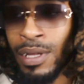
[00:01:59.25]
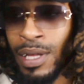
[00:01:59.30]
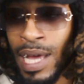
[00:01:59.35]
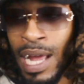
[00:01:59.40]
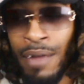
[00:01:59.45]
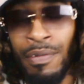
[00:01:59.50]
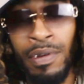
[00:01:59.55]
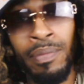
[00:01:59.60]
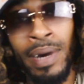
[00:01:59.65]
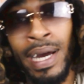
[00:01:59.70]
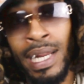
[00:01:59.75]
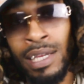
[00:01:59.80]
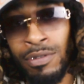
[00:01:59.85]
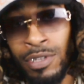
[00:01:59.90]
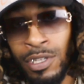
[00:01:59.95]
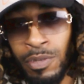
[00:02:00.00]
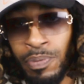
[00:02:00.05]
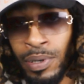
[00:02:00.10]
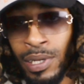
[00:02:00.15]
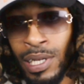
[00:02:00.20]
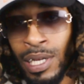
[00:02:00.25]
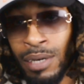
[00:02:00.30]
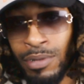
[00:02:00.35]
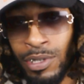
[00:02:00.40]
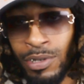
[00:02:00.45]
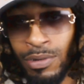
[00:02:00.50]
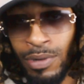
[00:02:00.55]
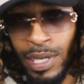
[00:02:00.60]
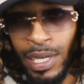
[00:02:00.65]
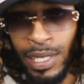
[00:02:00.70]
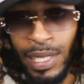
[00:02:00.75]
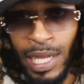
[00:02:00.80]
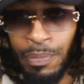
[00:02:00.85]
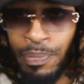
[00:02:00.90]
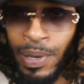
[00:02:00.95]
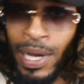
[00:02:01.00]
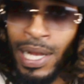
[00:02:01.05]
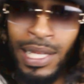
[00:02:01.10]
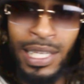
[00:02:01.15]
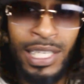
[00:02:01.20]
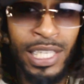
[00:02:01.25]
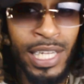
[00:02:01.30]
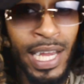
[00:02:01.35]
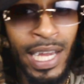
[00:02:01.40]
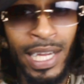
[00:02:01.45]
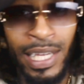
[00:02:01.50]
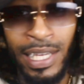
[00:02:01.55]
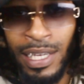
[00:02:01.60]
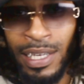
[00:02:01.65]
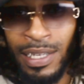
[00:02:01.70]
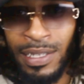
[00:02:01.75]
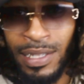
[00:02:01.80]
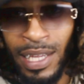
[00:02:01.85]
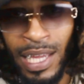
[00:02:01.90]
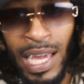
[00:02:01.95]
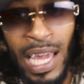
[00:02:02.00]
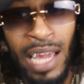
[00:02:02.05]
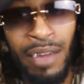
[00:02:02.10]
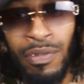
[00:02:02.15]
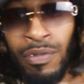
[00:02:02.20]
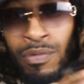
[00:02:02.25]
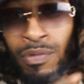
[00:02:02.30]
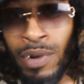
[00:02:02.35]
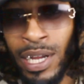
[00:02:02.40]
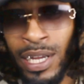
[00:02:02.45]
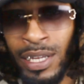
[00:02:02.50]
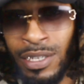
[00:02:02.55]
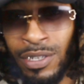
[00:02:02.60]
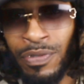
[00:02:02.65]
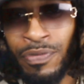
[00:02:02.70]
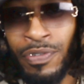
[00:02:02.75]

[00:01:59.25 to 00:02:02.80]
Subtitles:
everybody used to pull up to get their Pelly jackets, their Ava Rex. You